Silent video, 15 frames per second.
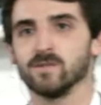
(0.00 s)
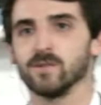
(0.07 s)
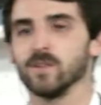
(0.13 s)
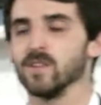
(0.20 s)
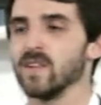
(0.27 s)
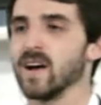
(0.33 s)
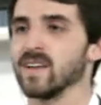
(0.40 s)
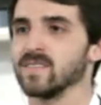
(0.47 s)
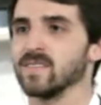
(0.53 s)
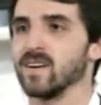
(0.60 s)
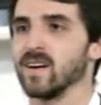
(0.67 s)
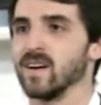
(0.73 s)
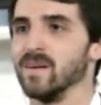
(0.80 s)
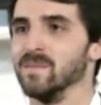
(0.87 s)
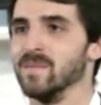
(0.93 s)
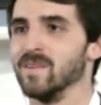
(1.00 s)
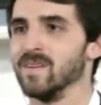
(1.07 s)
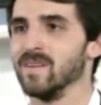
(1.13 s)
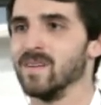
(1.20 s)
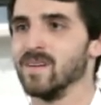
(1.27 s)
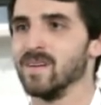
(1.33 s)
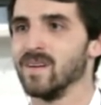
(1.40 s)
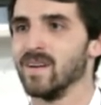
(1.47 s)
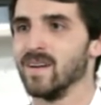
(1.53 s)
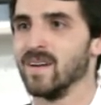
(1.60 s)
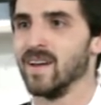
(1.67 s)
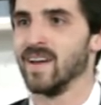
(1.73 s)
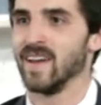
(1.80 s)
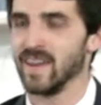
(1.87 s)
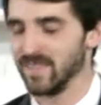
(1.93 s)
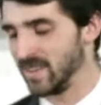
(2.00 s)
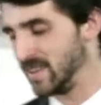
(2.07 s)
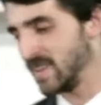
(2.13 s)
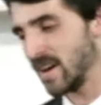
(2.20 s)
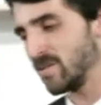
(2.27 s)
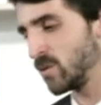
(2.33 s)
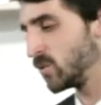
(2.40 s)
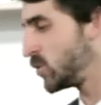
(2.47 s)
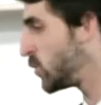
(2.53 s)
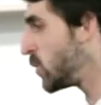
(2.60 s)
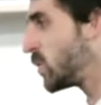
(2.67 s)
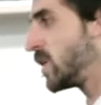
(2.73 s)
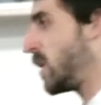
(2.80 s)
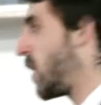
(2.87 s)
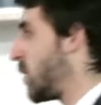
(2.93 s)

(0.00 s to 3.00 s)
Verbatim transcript: for the last time. And the devil, doing what he